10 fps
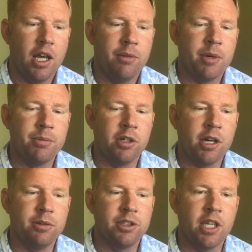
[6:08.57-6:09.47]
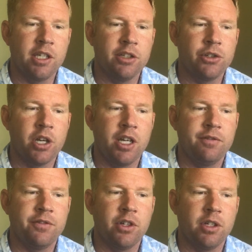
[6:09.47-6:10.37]
I remember I was taking a
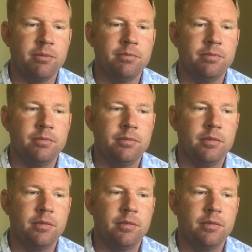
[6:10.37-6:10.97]
train from